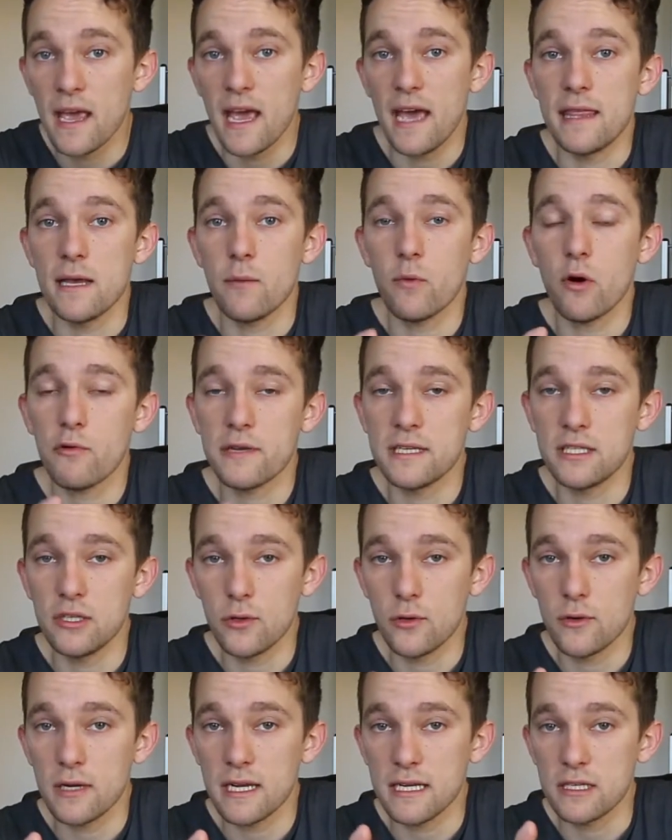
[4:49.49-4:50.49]
And then what we
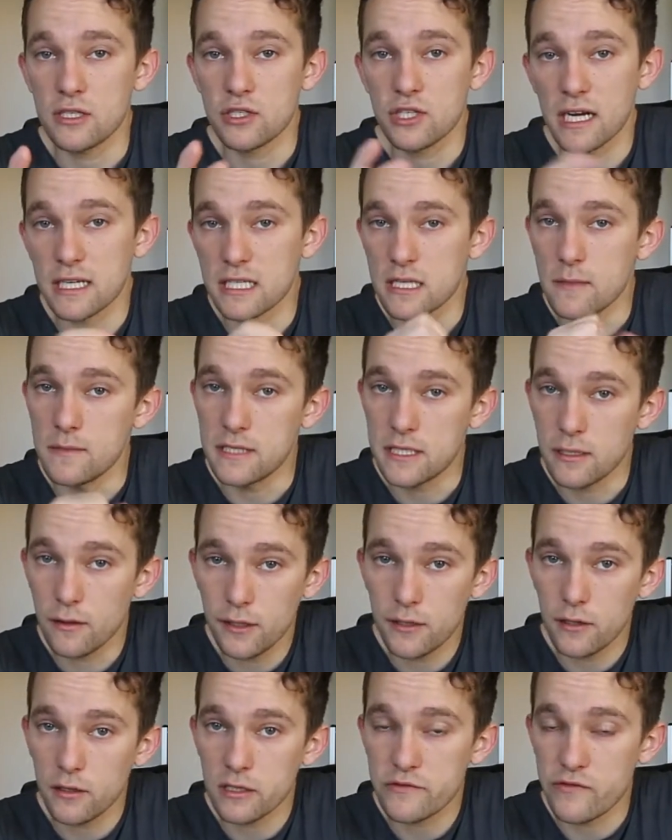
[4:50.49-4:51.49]
do is charge them
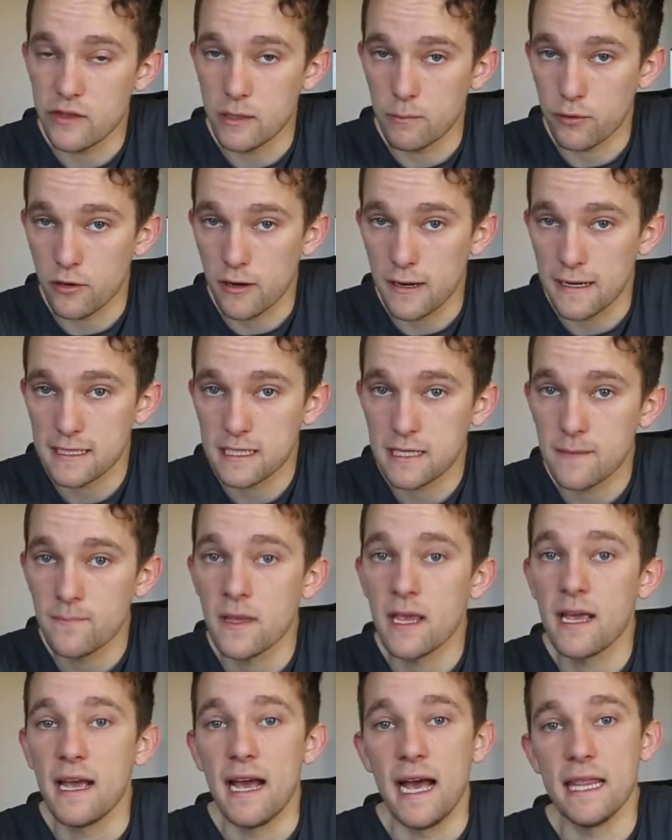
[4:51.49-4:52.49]
$0 for the product,
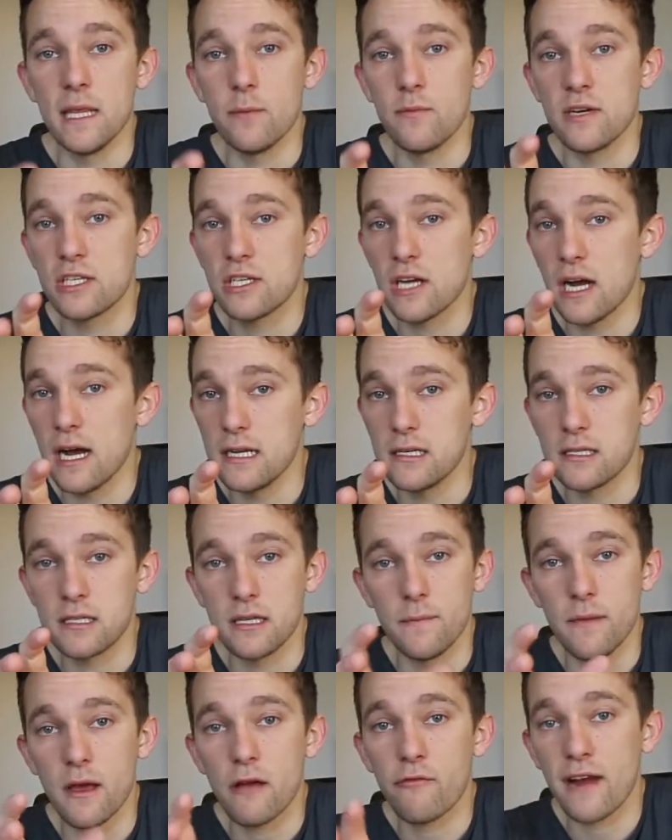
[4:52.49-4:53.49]
and then we charge
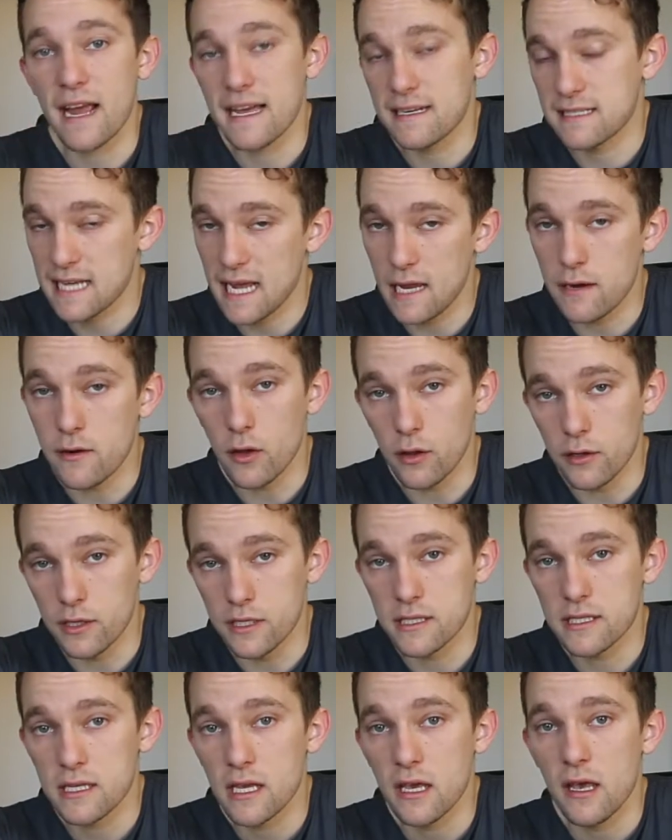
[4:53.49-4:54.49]
them around
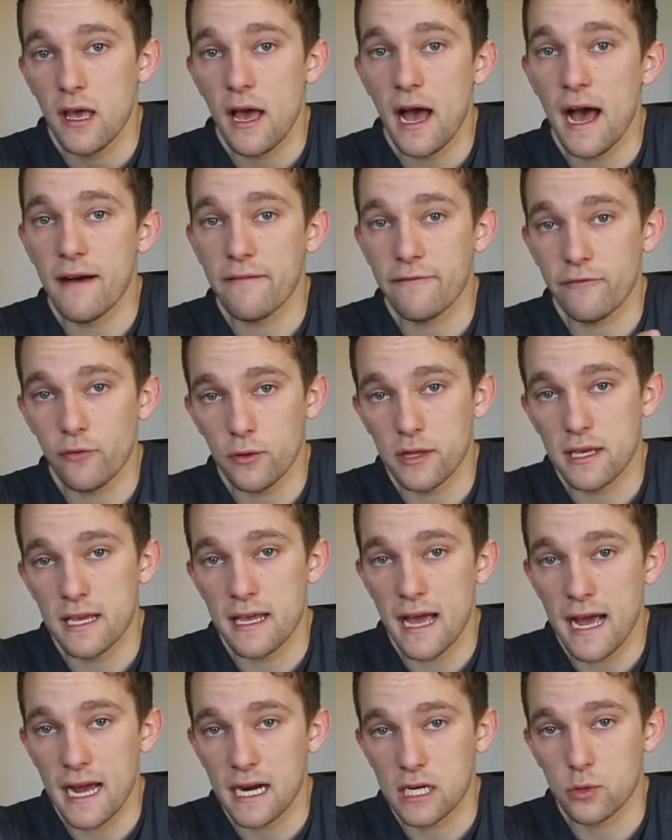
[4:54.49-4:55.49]
$10 for
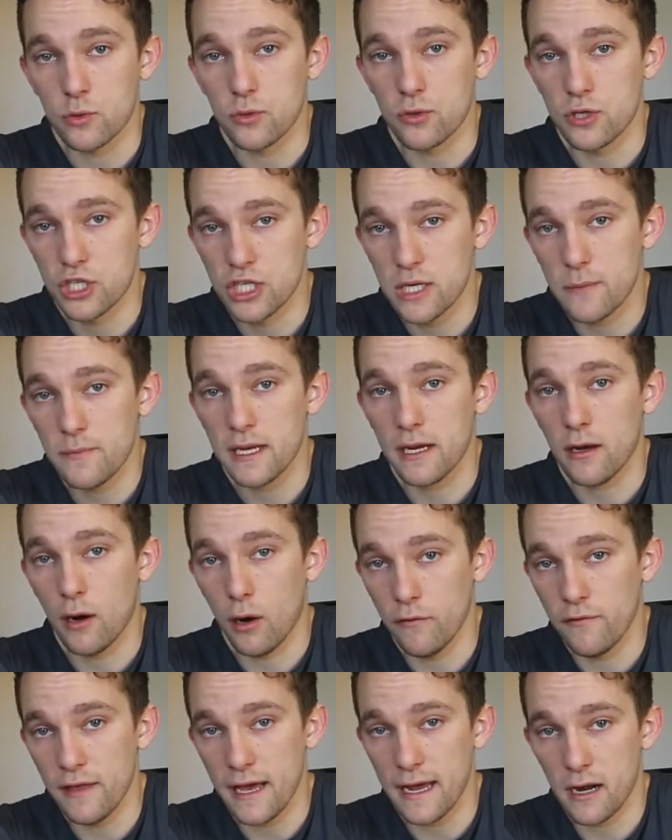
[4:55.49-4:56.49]
the actual shipping
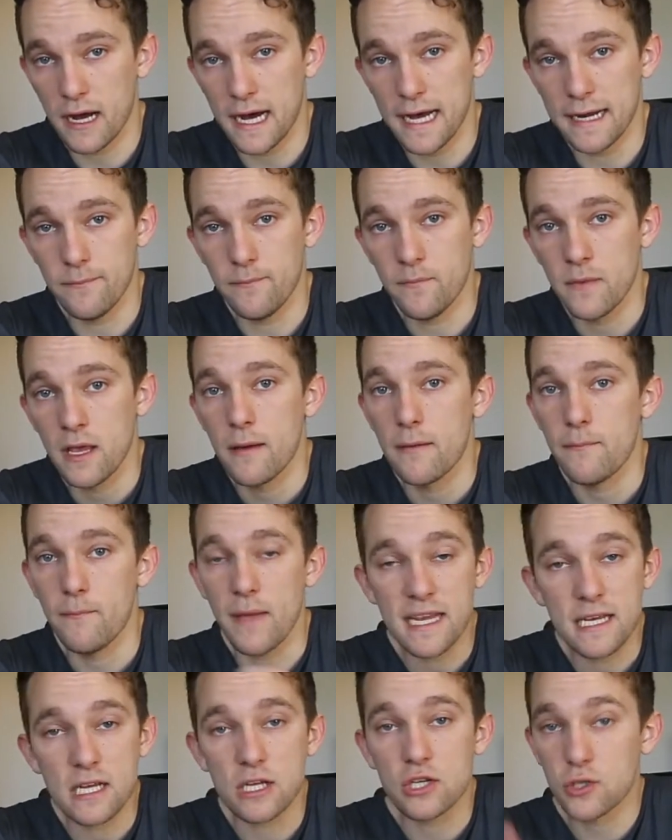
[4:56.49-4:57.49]
of that item,
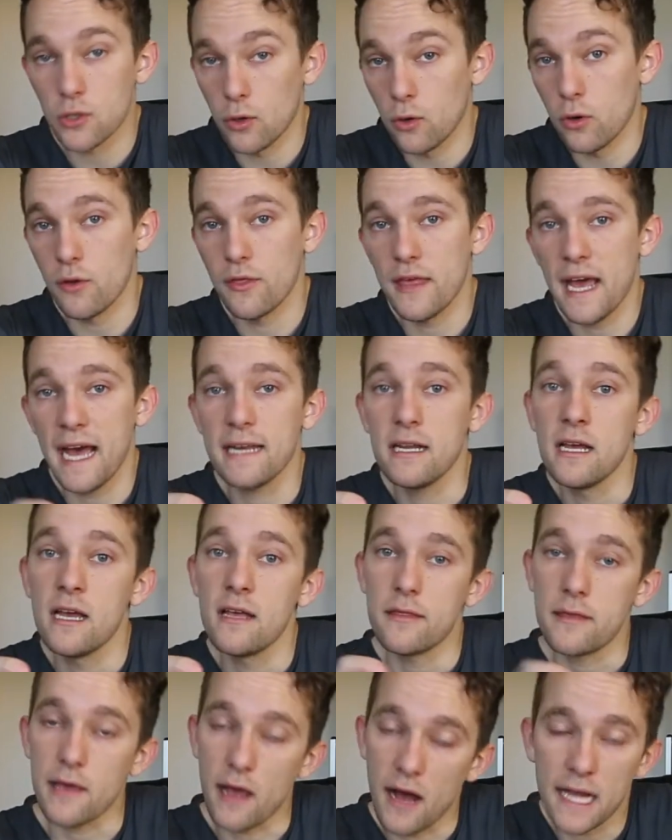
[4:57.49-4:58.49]
making sure that
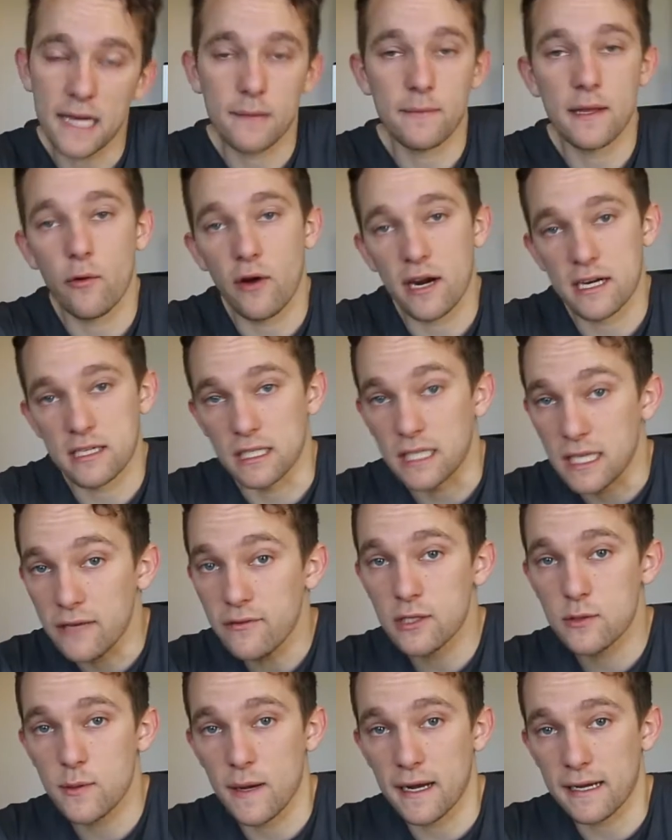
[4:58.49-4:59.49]
the item that we're actually
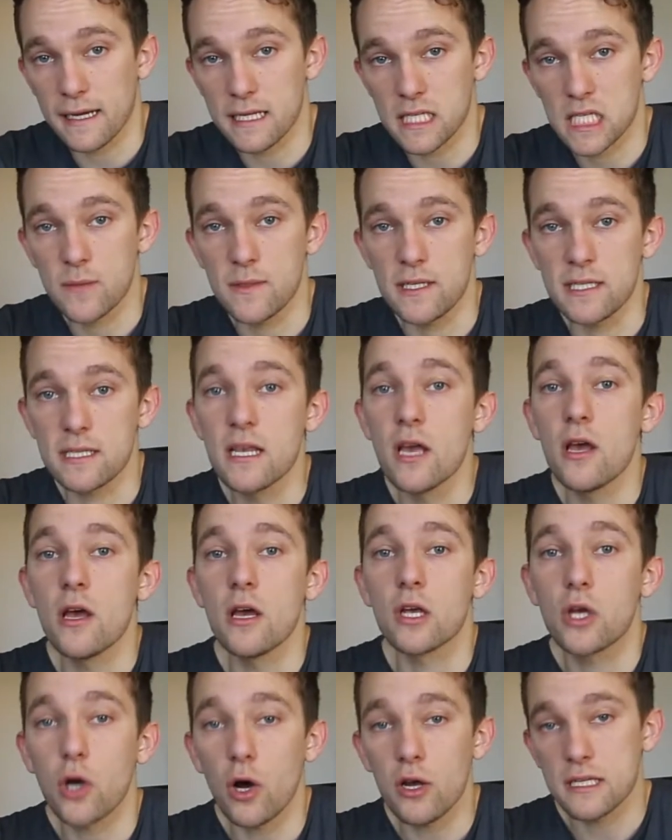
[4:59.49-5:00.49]
giving to our customers
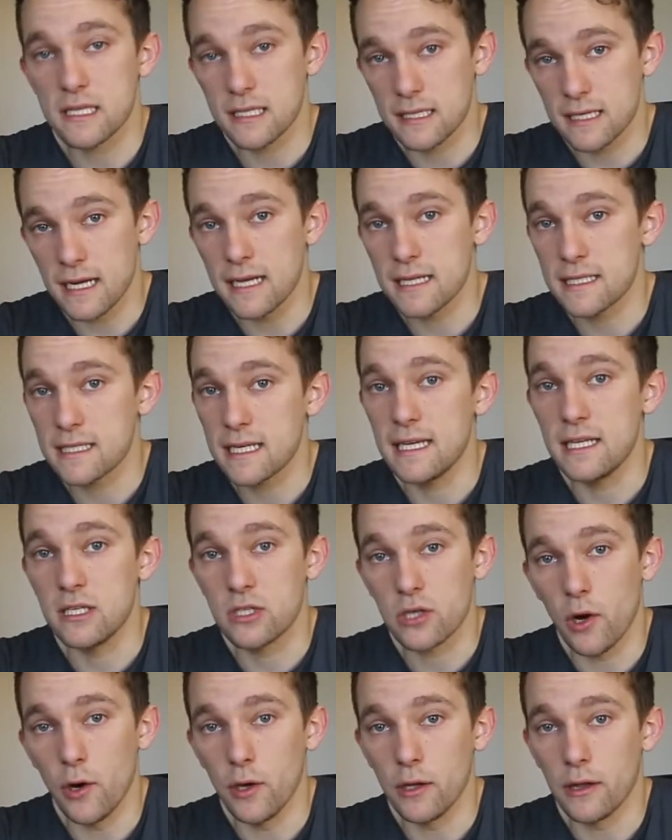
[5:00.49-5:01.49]
costs us in
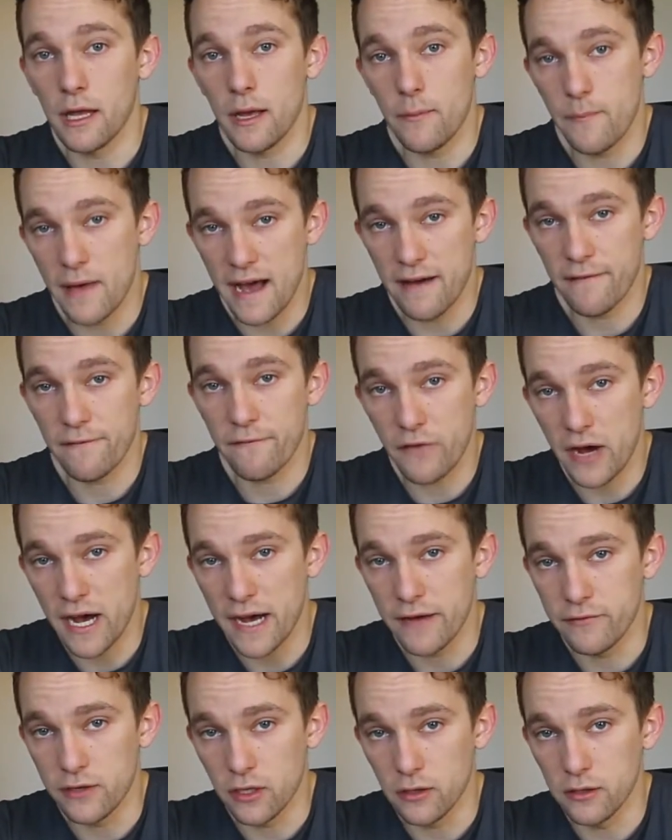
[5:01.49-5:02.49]
total about
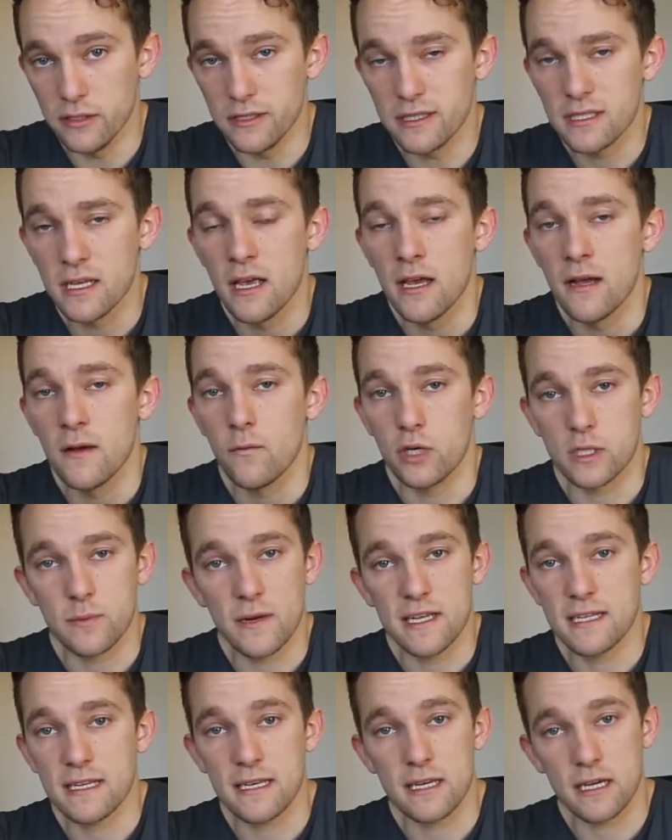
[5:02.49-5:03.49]
$5, which
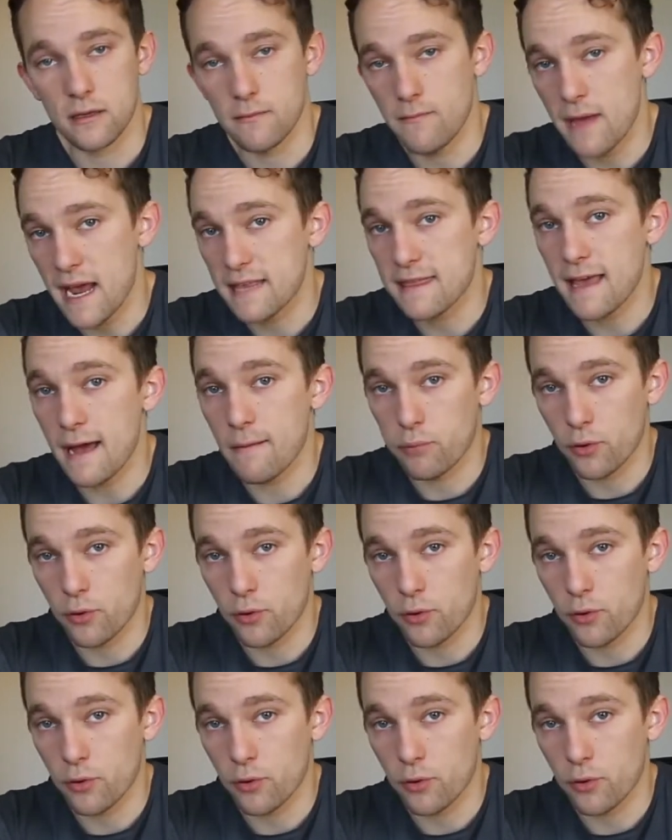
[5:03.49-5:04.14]
means that you're gonna make that